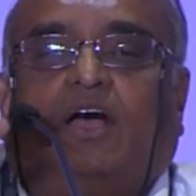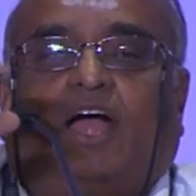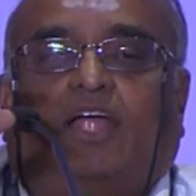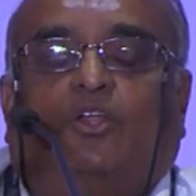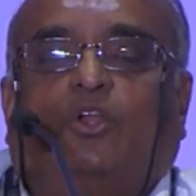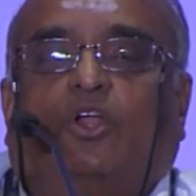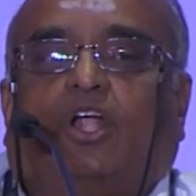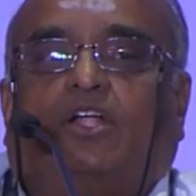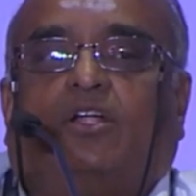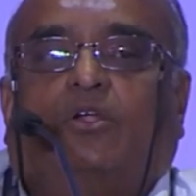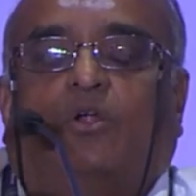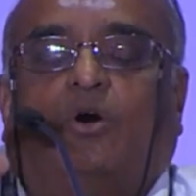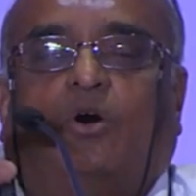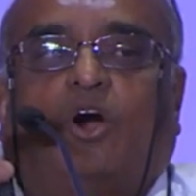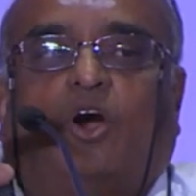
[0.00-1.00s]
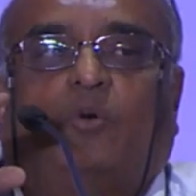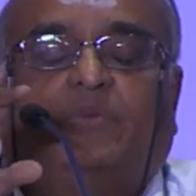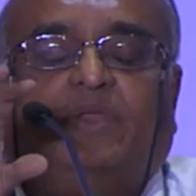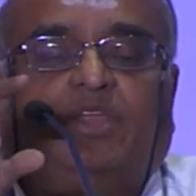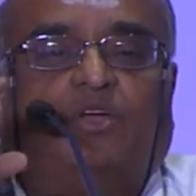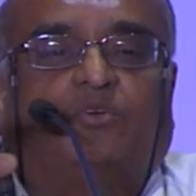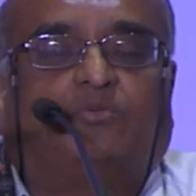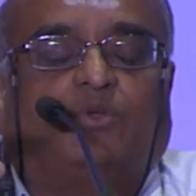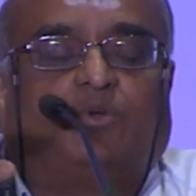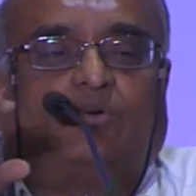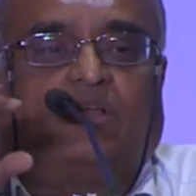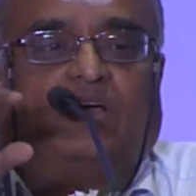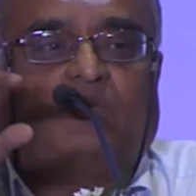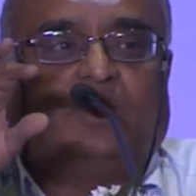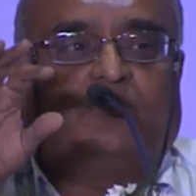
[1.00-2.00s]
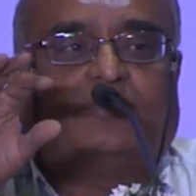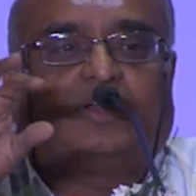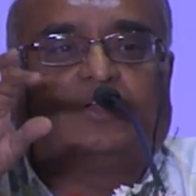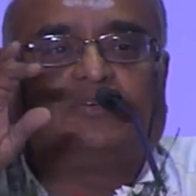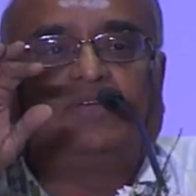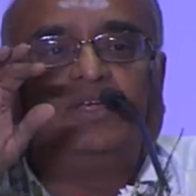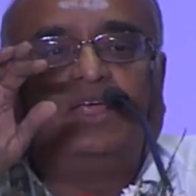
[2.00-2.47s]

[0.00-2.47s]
I do not know how many of you would have ever